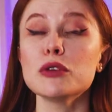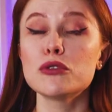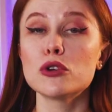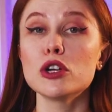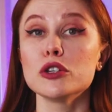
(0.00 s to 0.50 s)

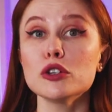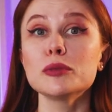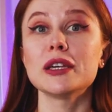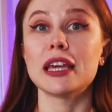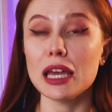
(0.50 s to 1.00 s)
before
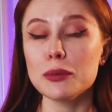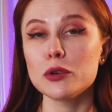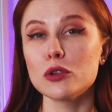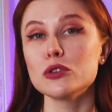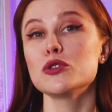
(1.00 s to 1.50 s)
you'll be
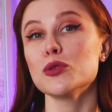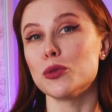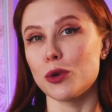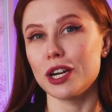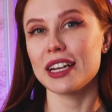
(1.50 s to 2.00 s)
able to
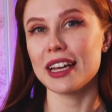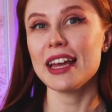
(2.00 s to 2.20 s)
work